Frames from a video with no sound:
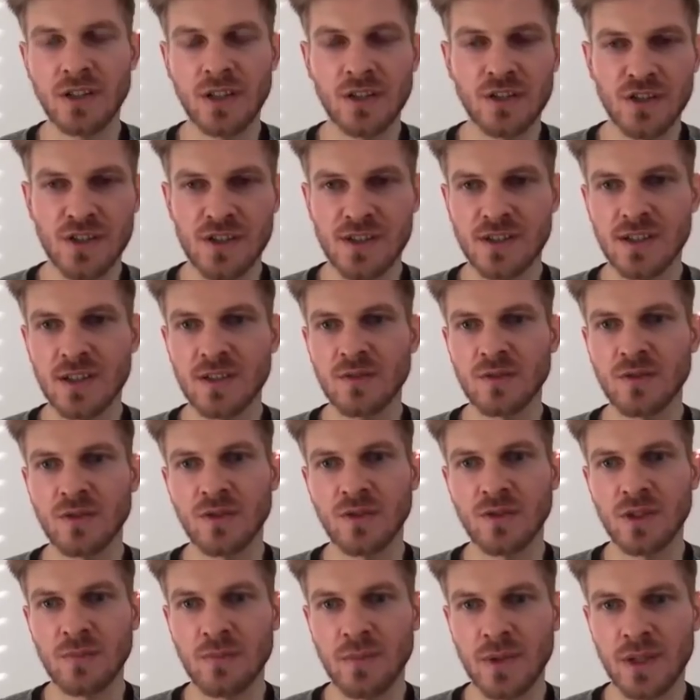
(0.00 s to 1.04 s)
they just need to
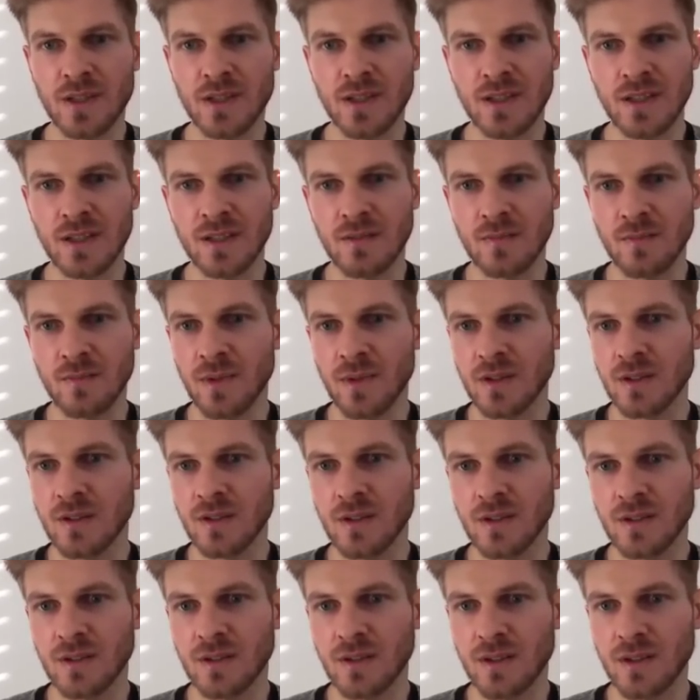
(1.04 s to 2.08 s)
know the pinyin, but
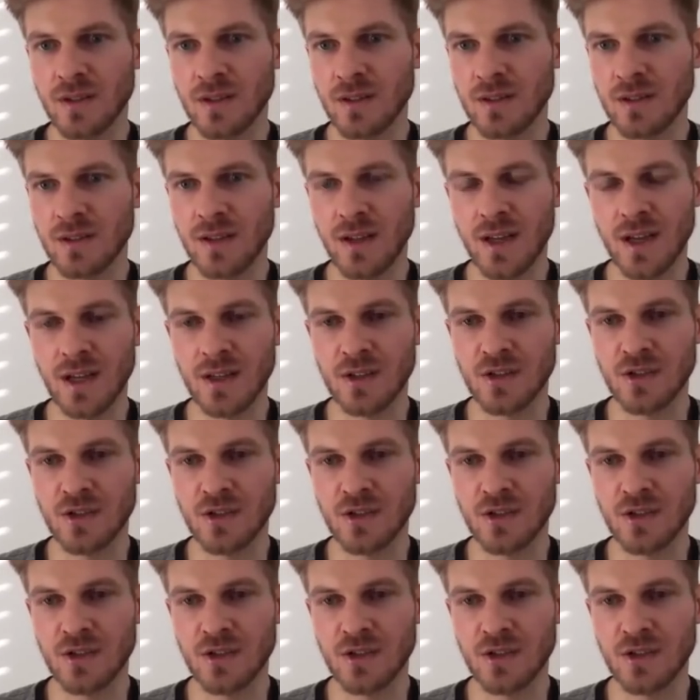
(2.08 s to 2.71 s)
not the actual.